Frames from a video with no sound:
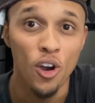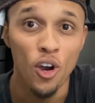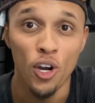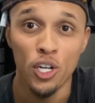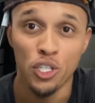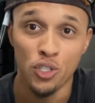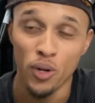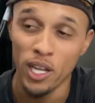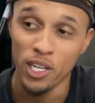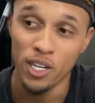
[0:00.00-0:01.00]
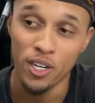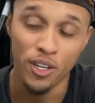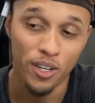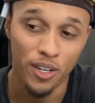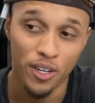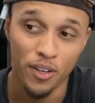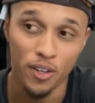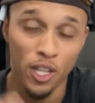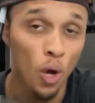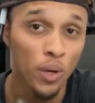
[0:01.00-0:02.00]
our trailer
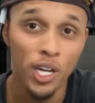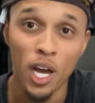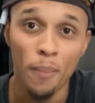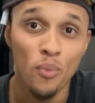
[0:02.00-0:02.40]
loaded up,